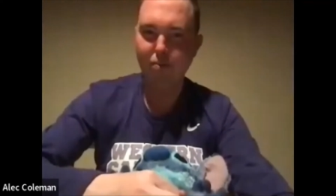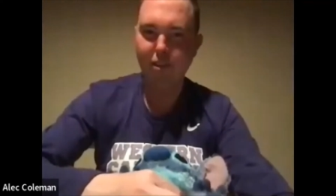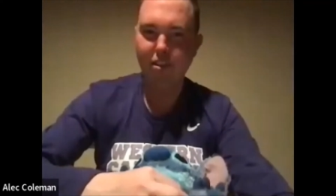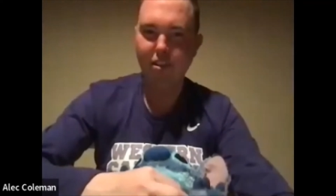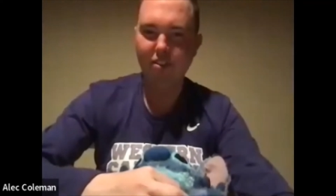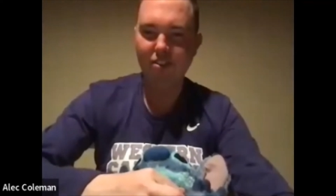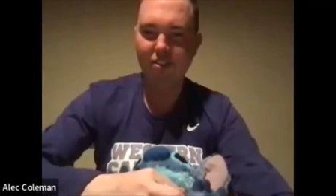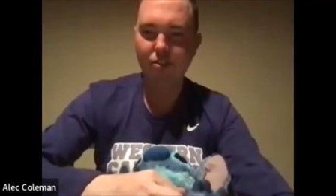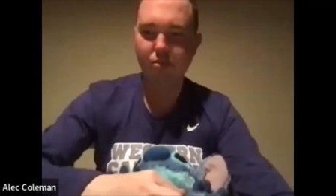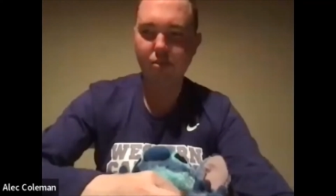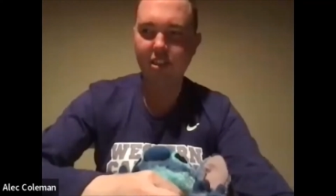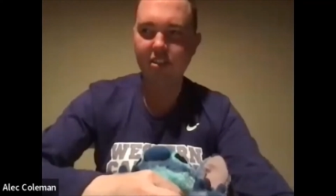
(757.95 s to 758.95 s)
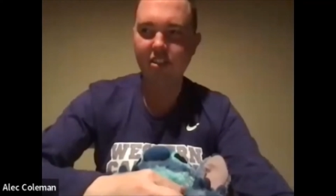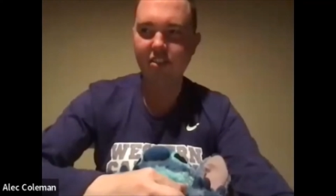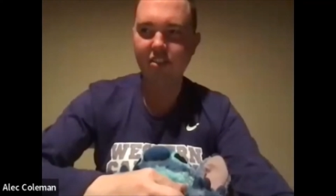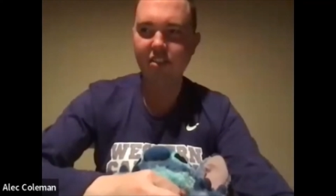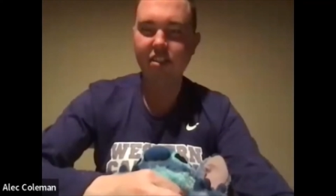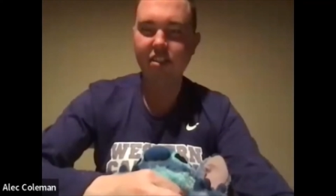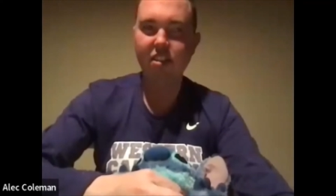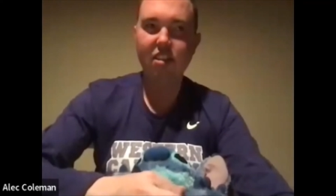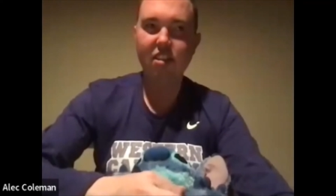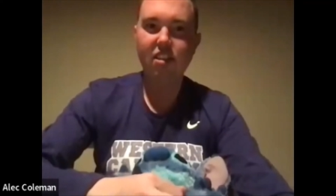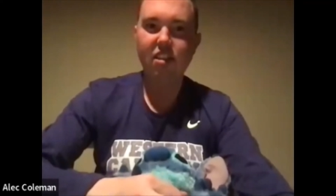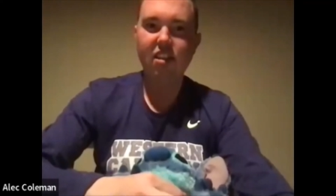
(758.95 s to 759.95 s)
Preferably I'll do 20
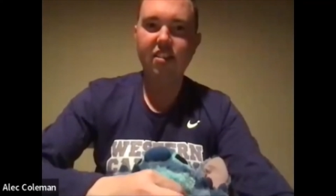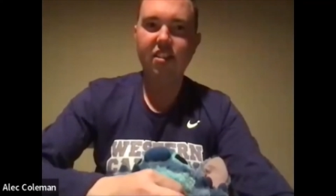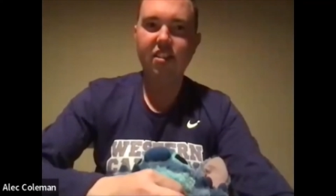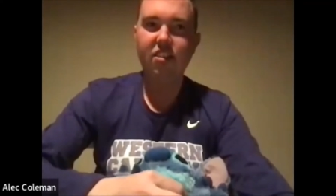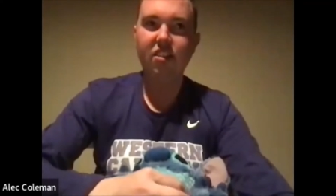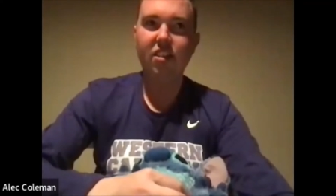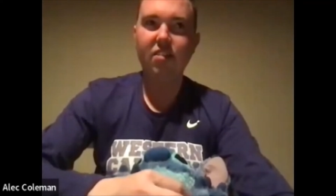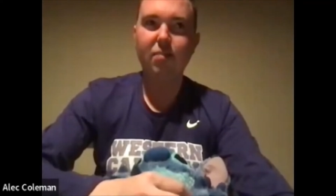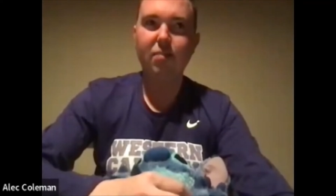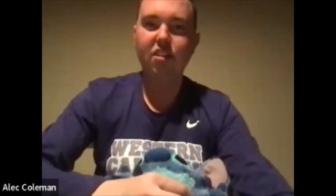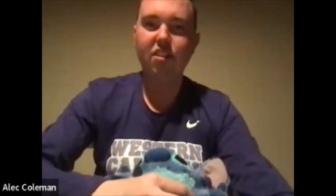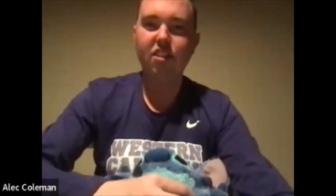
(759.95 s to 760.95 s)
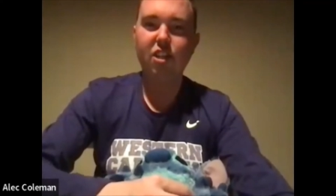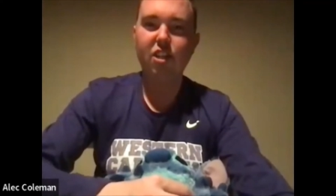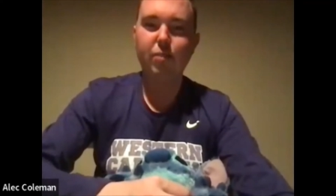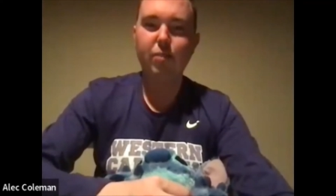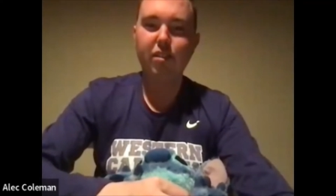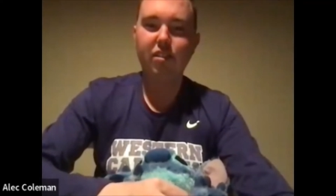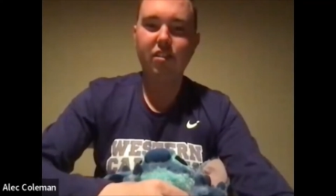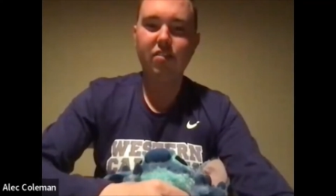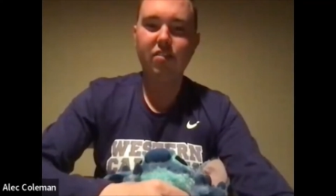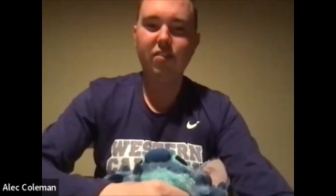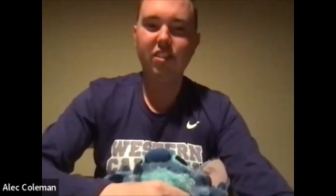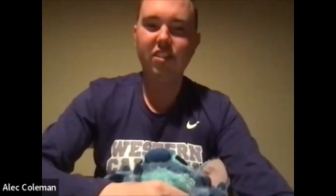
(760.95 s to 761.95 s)
years, and then I'll get my GI
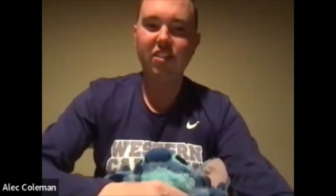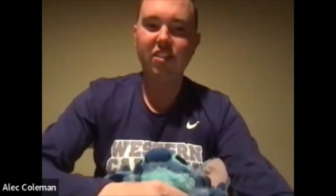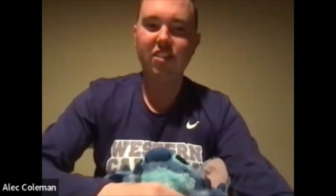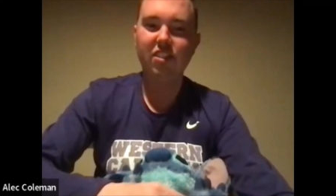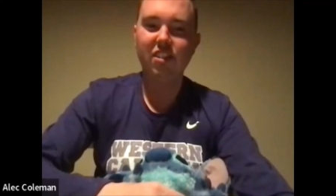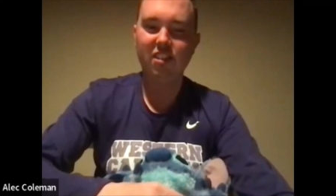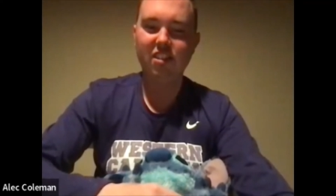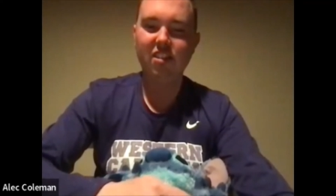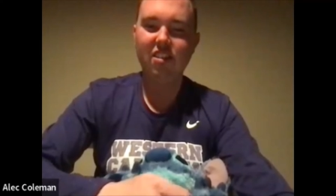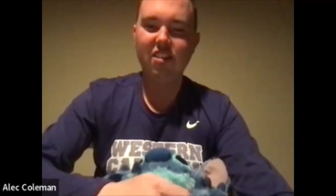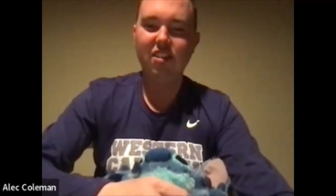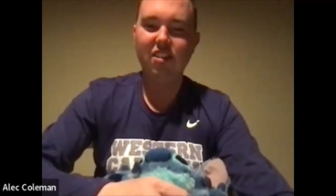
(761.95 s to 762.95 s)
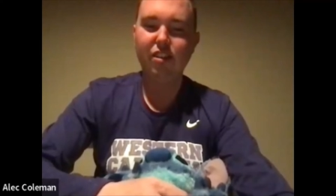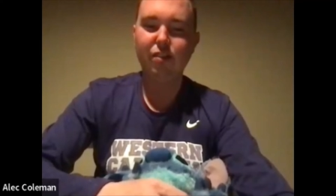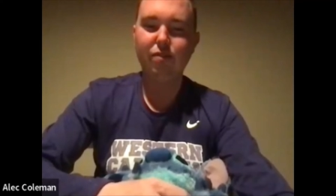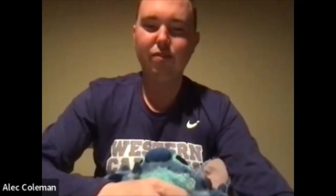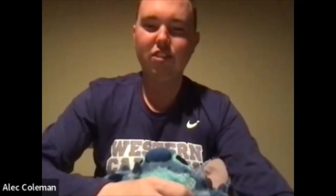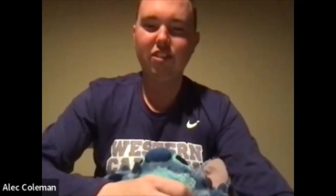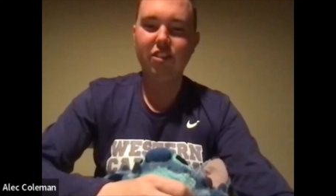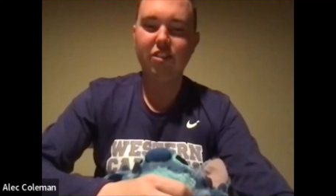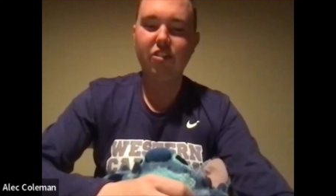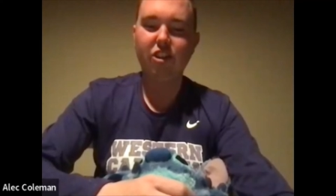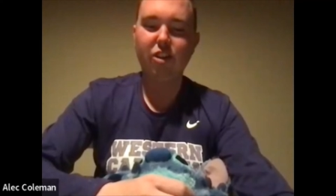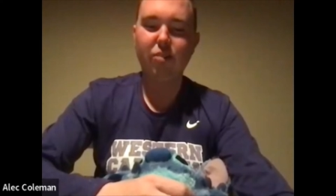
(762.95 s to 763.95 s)
Bill, which could
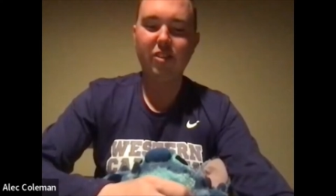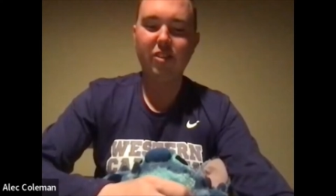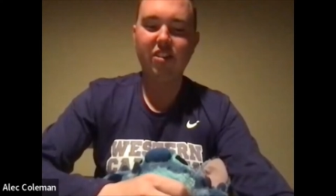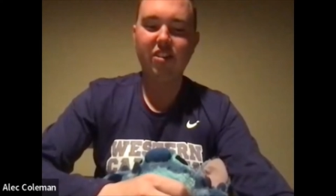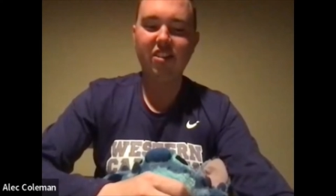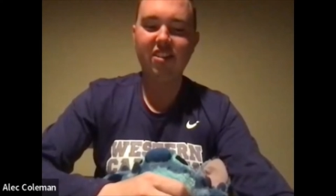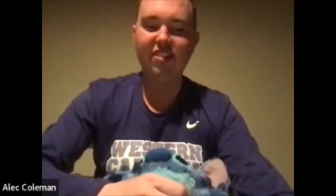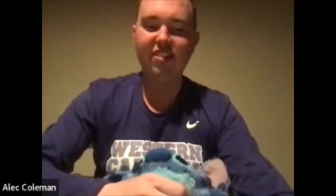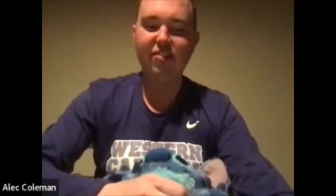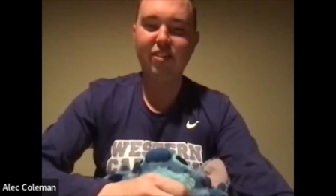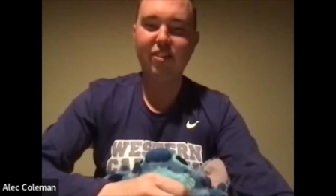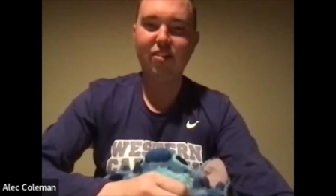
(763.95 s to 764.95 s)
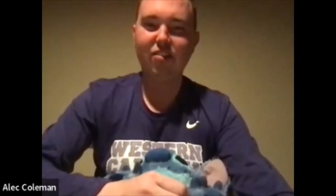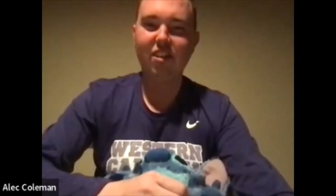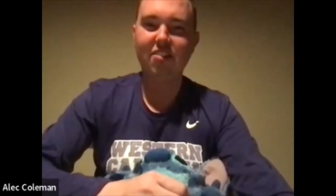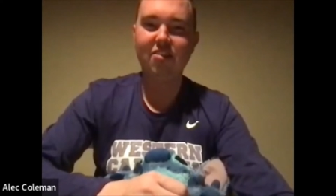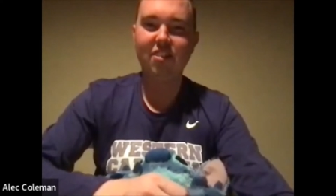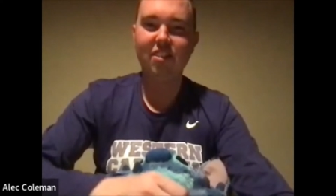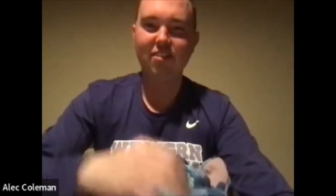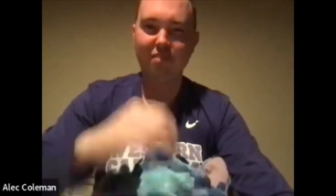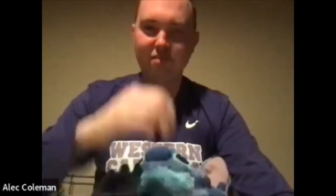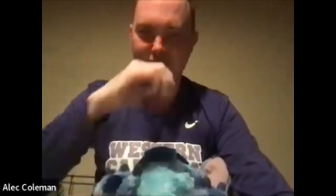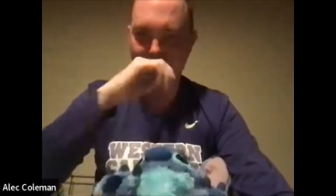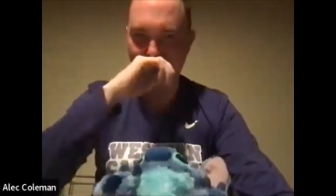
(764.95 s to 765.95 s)
hopefully go to Auburn, because I want to
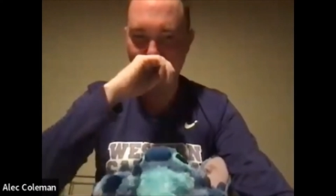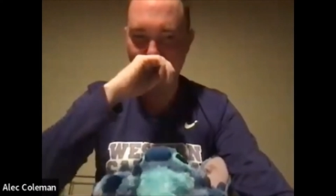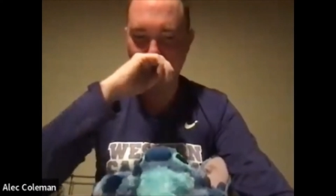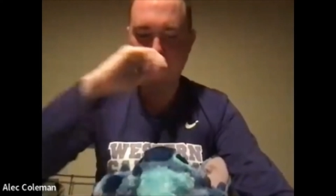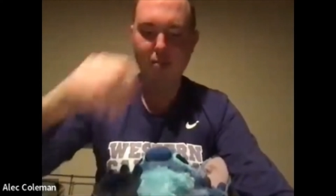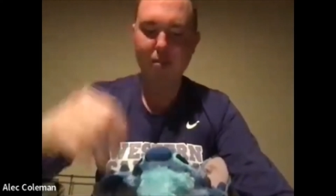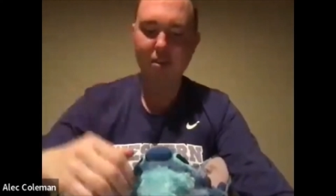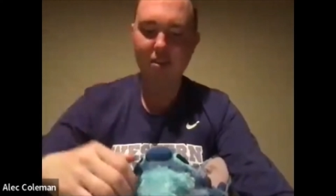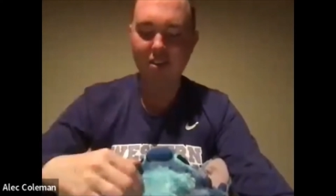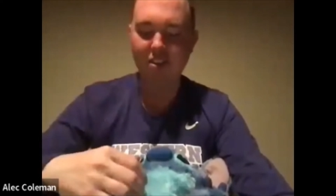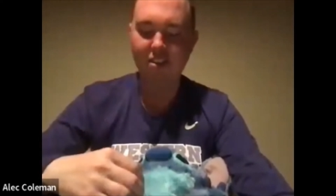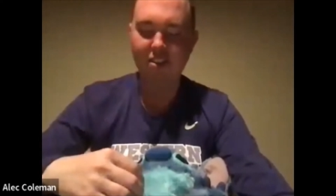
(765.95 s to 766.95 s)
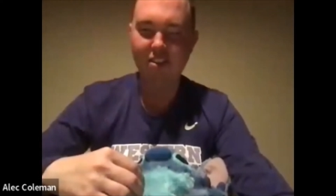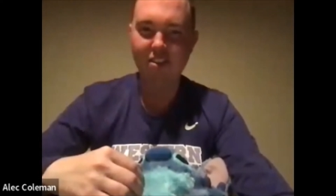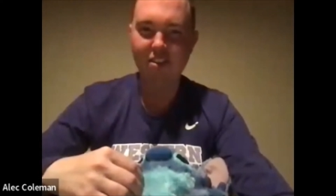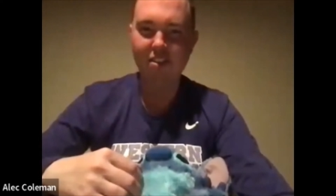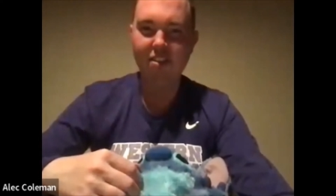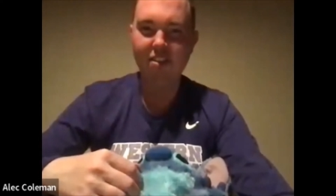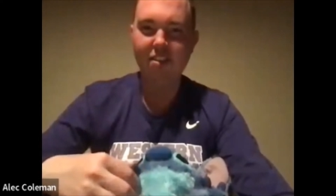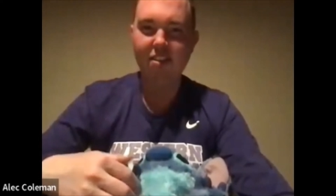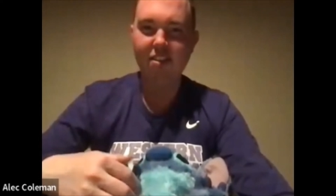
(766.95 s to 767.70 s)
graduate from Auburn.